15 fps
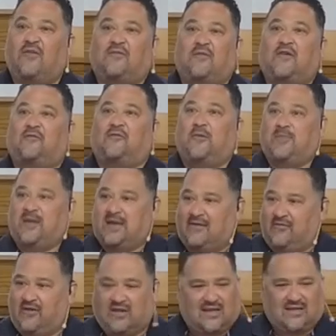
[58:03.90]
of affirming
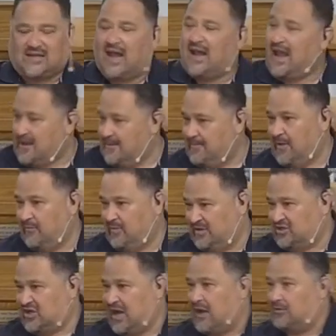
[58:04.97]
everything. It's kind of like a parent with a
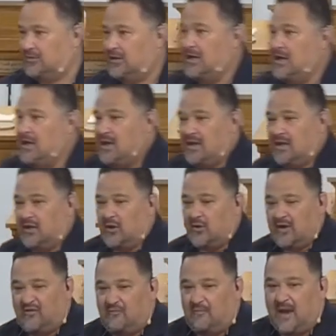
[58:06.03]
child. You know,
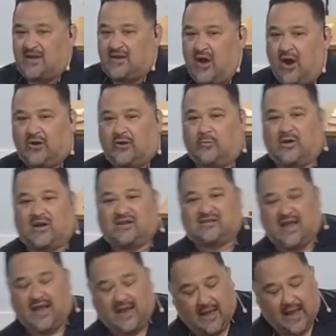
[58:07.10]
if my daughter were to
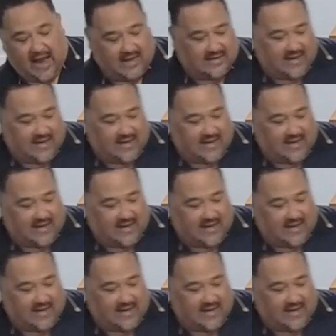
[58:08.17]
say, hey,